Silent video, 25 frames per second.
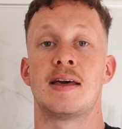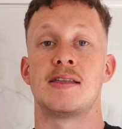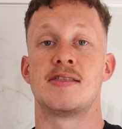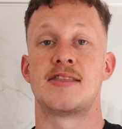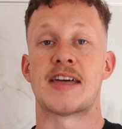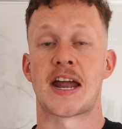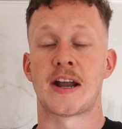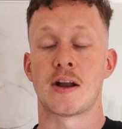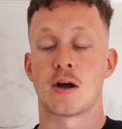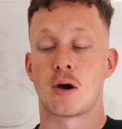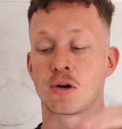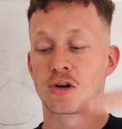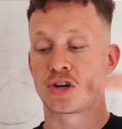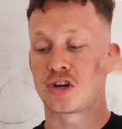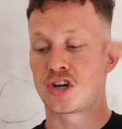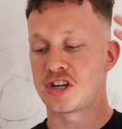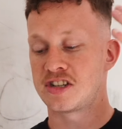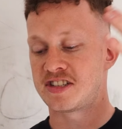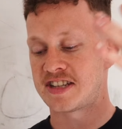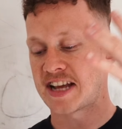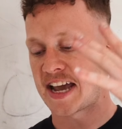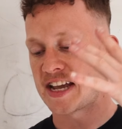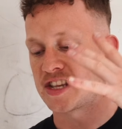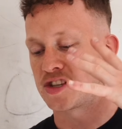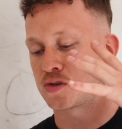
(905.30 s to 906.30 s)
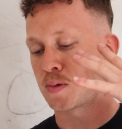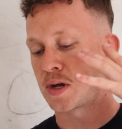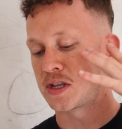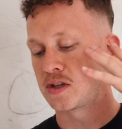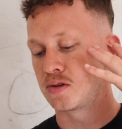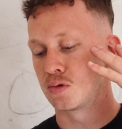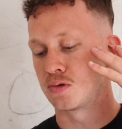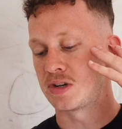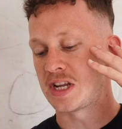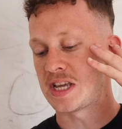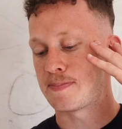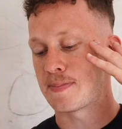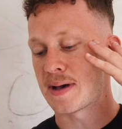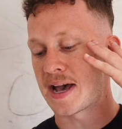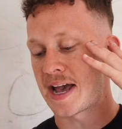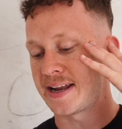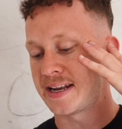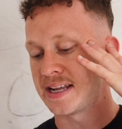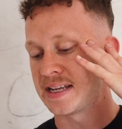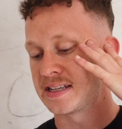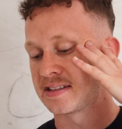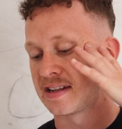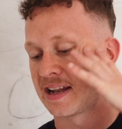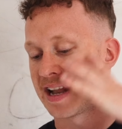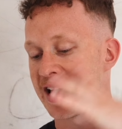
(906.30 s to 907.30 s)
Then on good days, when your knee pain
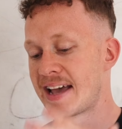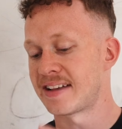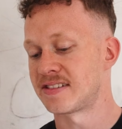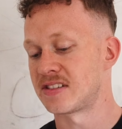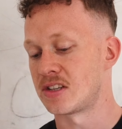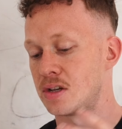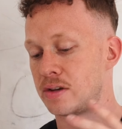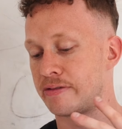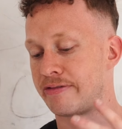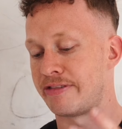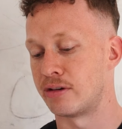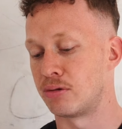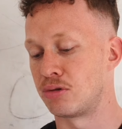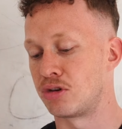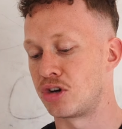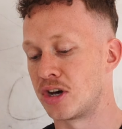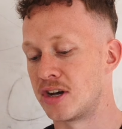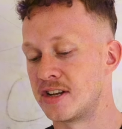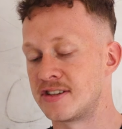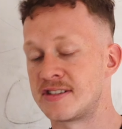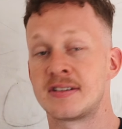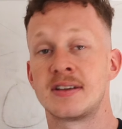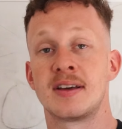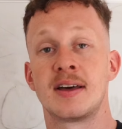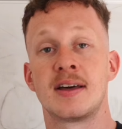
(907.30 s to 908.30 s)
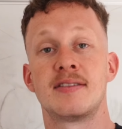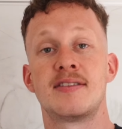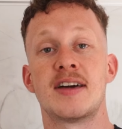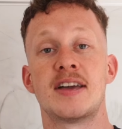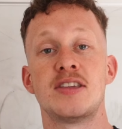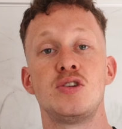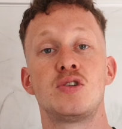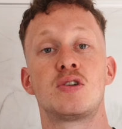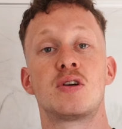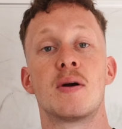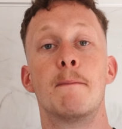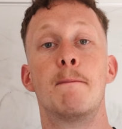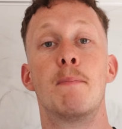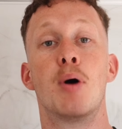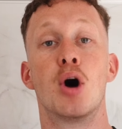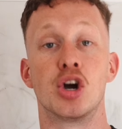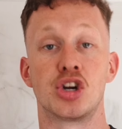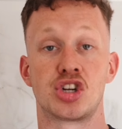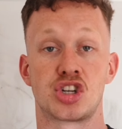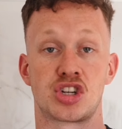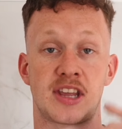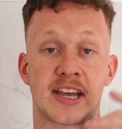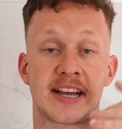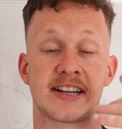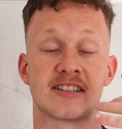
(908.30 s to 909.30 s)
is less and you feel good, then you can
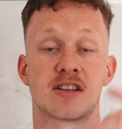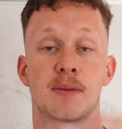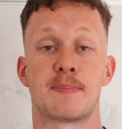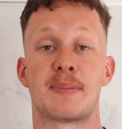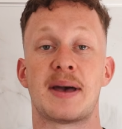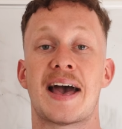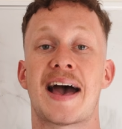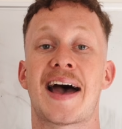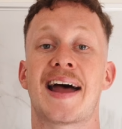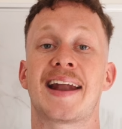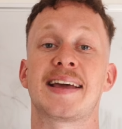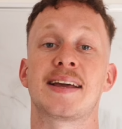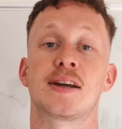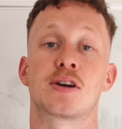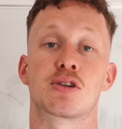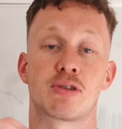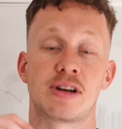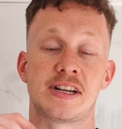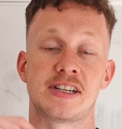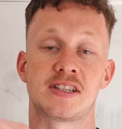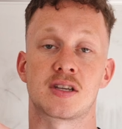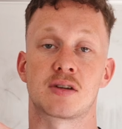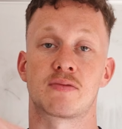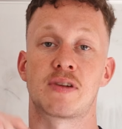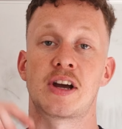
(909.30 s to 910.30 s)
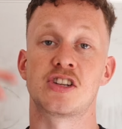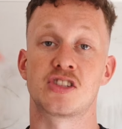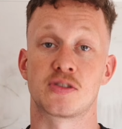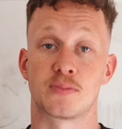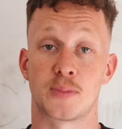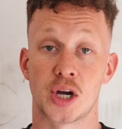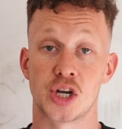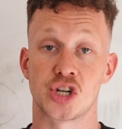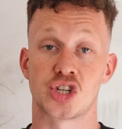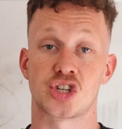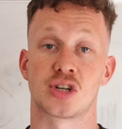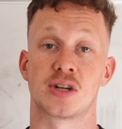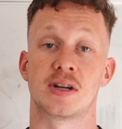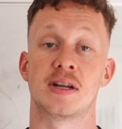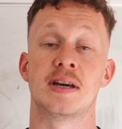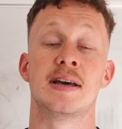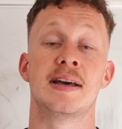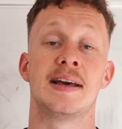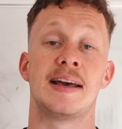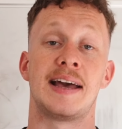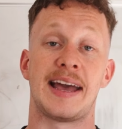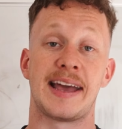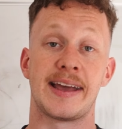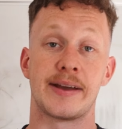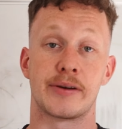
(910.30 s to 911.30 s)
push things a bit and increase the range of motion,
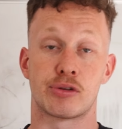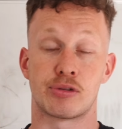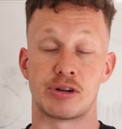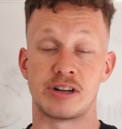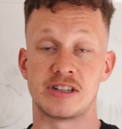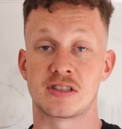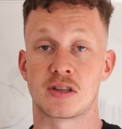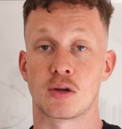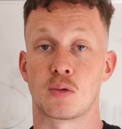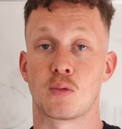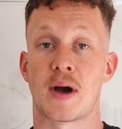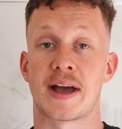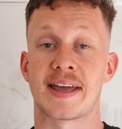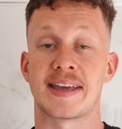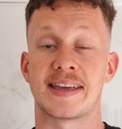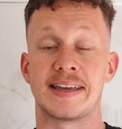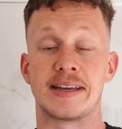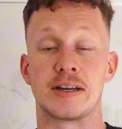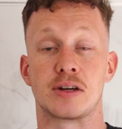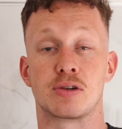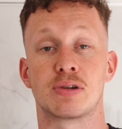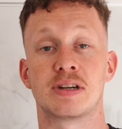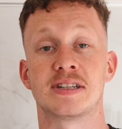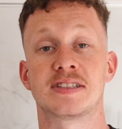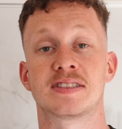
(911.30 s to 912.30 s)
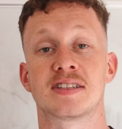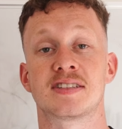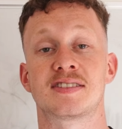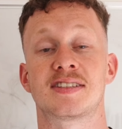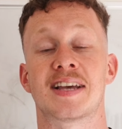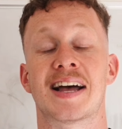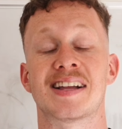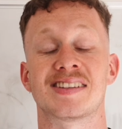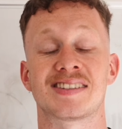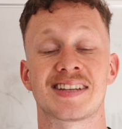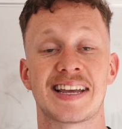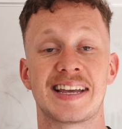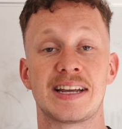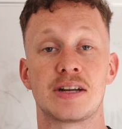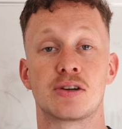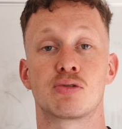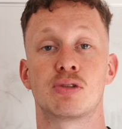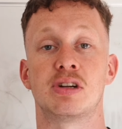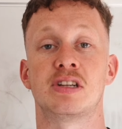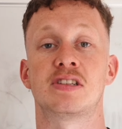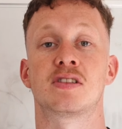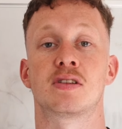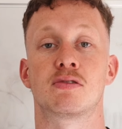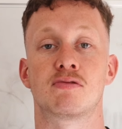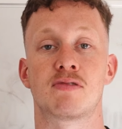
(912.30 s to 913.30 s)
increase the weight, increase the sets,
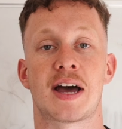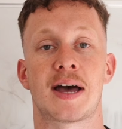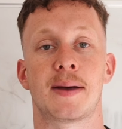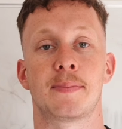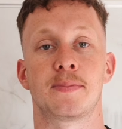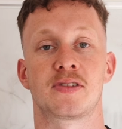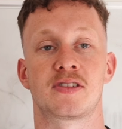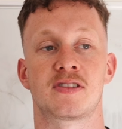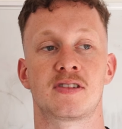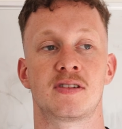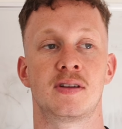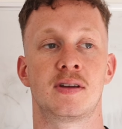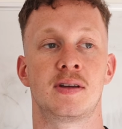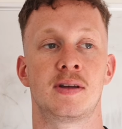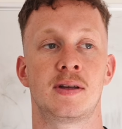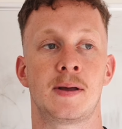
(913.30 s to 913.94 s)
increase the reps.